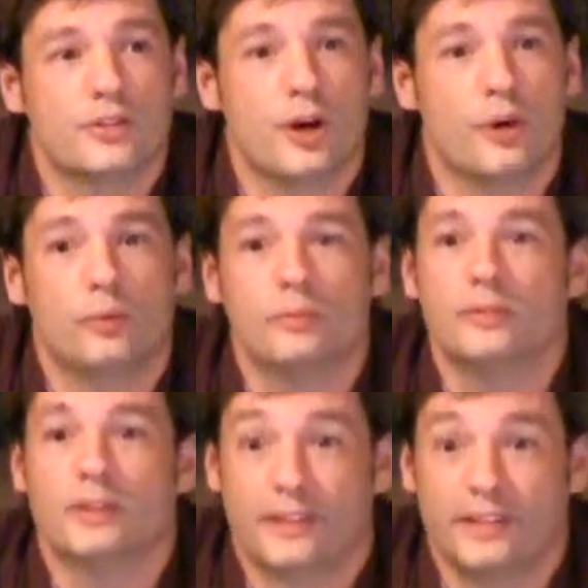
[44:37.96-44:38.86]
so,
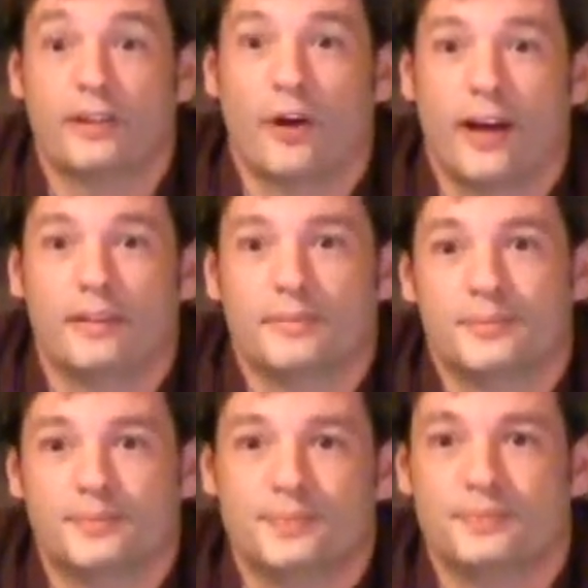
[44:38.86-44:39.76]
go ahead.
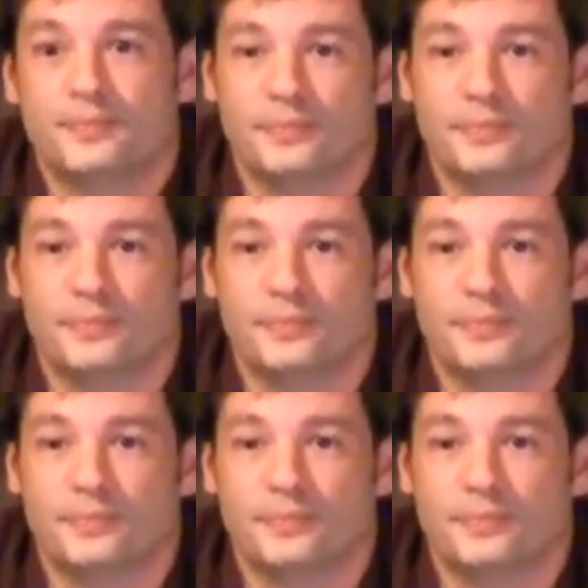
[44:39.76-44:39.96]
Do you have